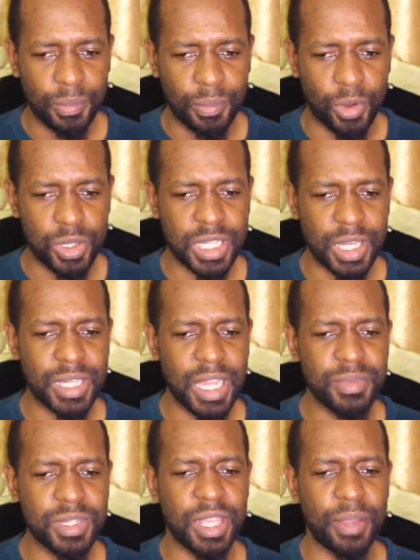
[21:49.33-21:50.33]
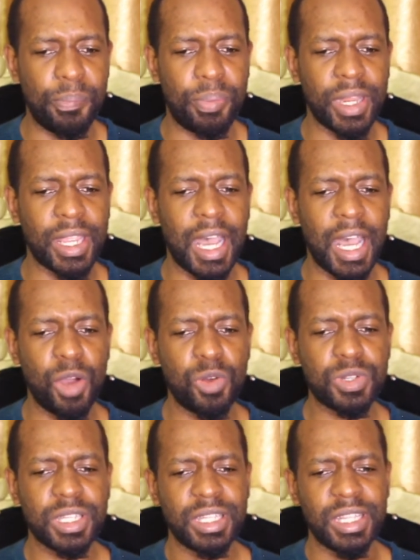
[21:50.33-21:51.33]
Because sometimes they bring out
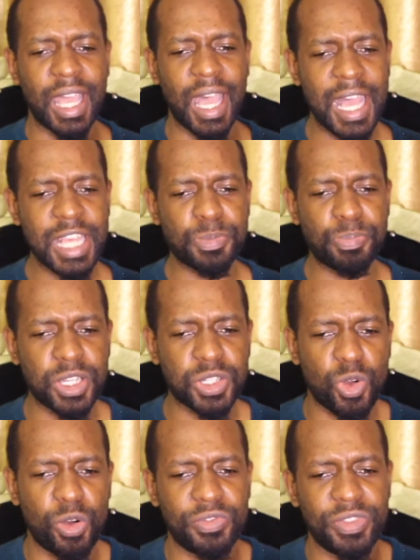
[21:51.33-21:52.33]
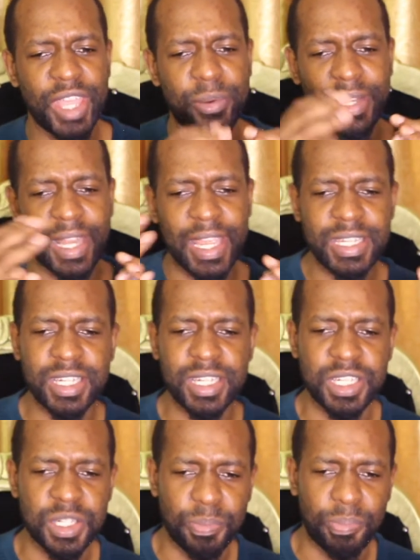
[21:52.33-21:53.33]
the aspect of the
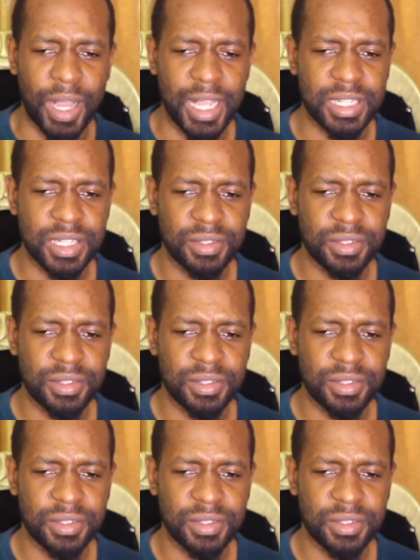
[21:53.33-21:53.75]
relationship part